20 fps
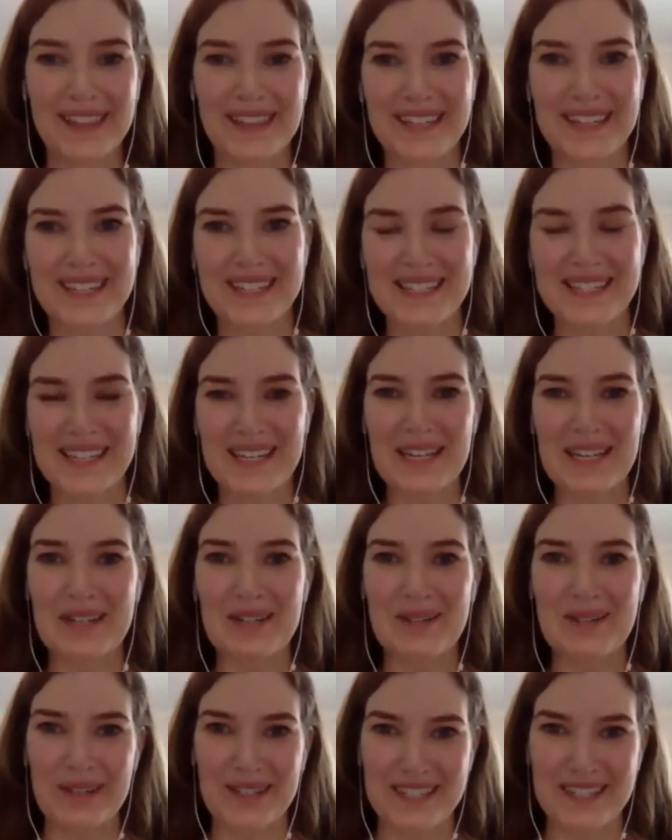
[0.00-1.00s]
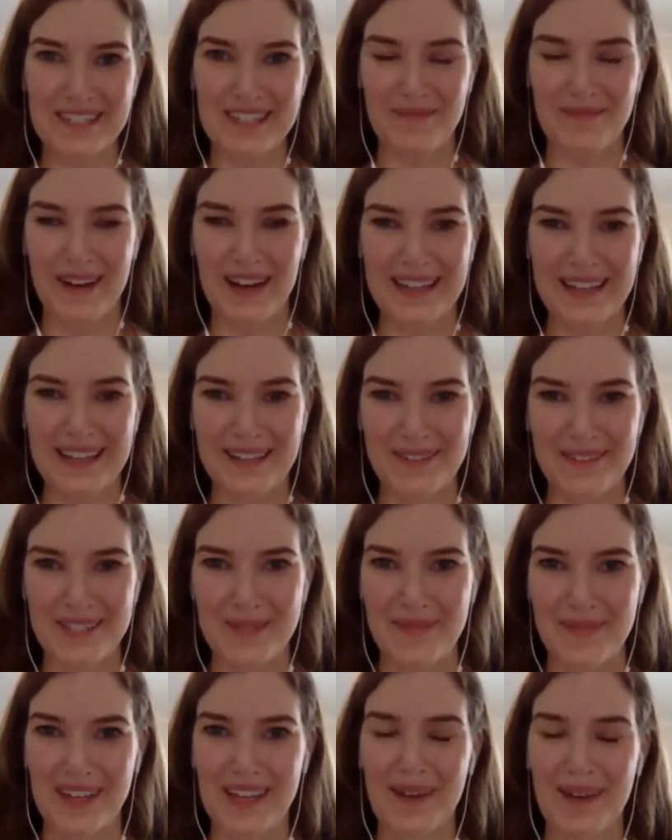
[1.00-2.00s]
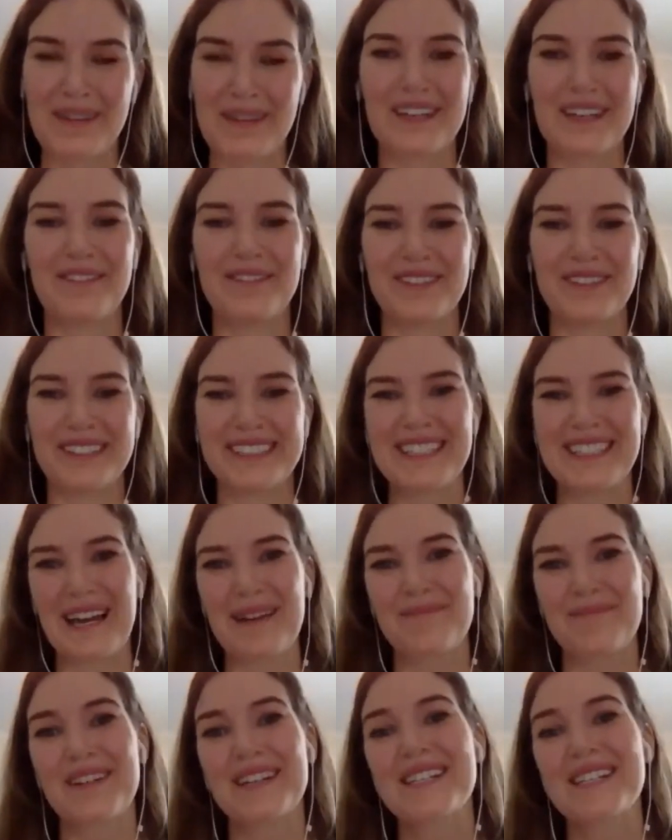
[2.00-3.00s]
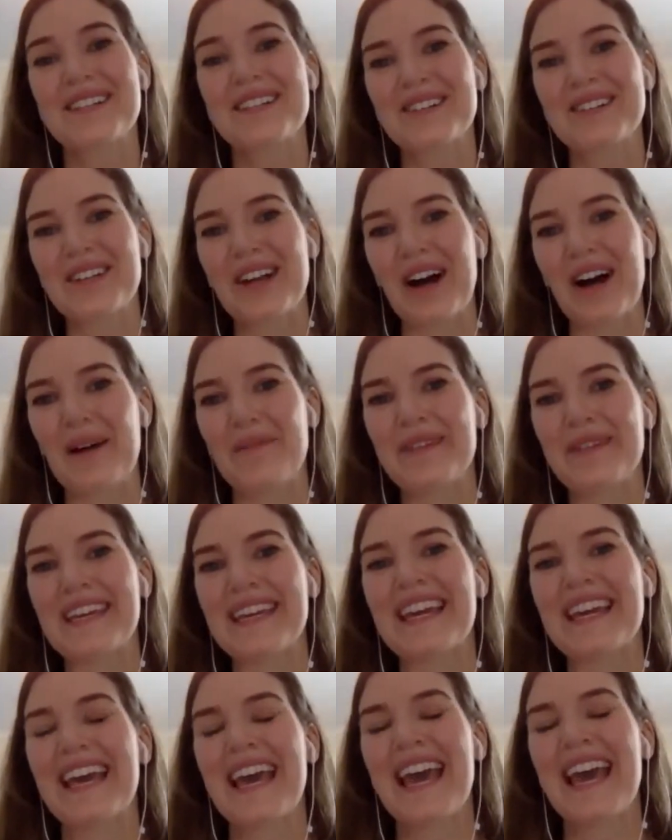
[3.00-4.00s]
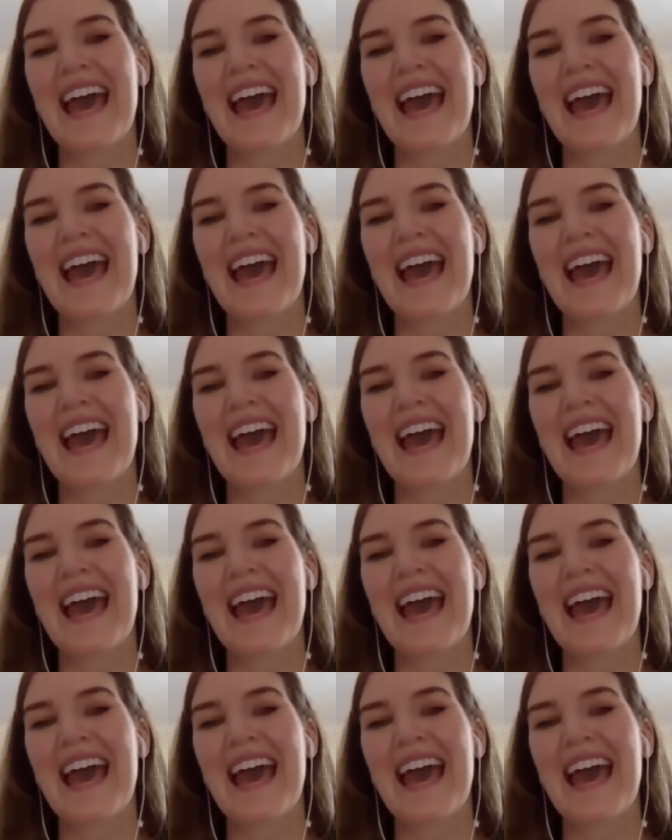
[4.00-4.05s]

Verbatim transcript: this interest of mine that was becoming a full time research hobby.